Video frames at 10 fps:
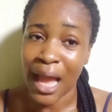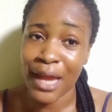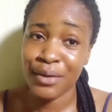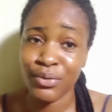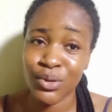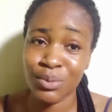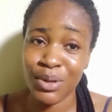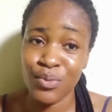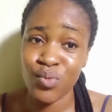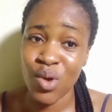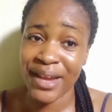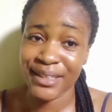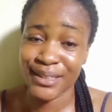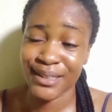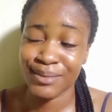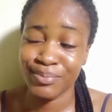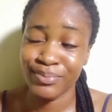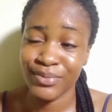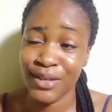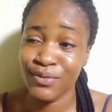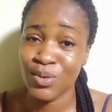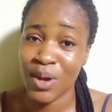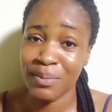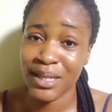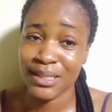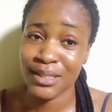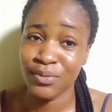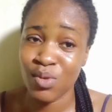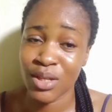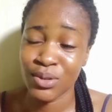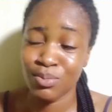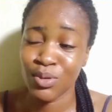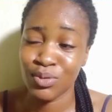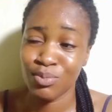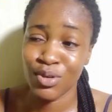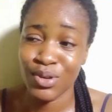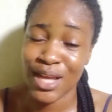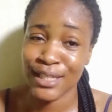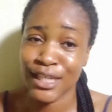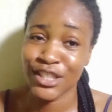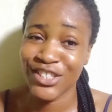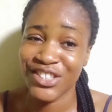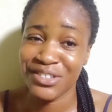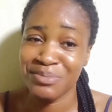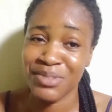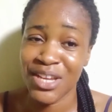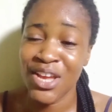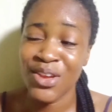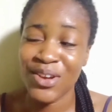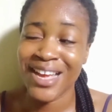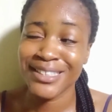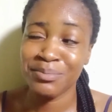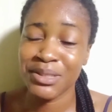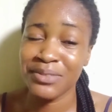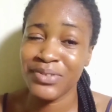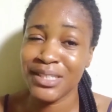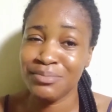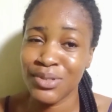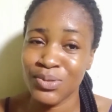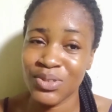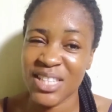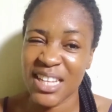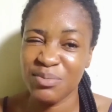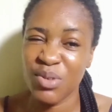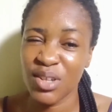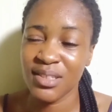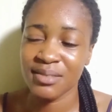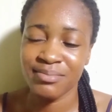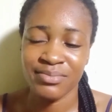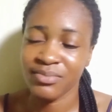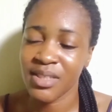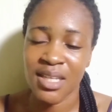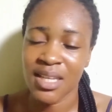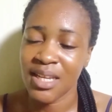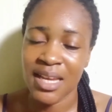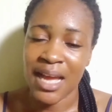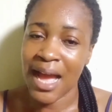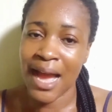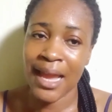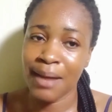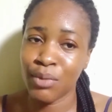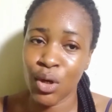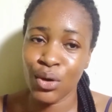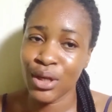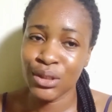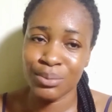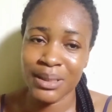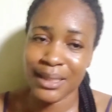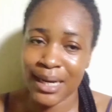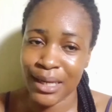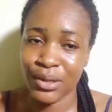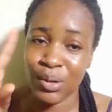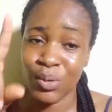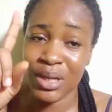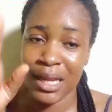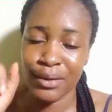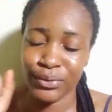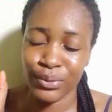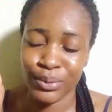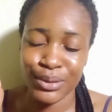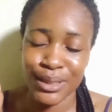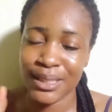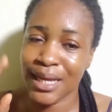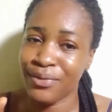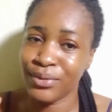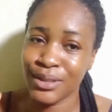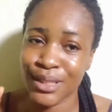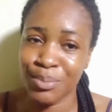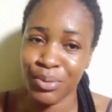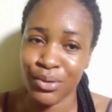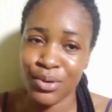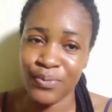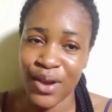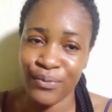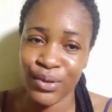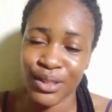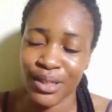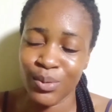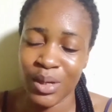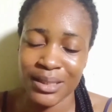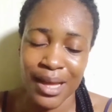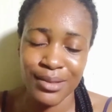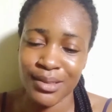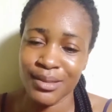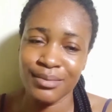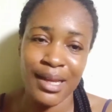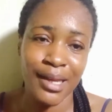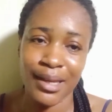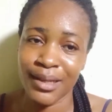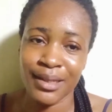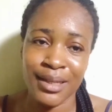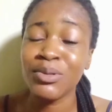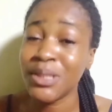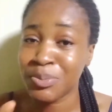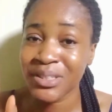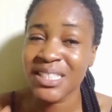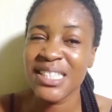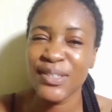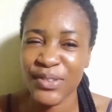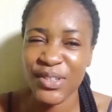I refuse to be influenced. Even though I'm getting influenced more and more, you guys are gingering me. You guys are motivating me to start, but I am not going to be trying your own level. You see that skipping rope, 500, 1,000. I'm just putting this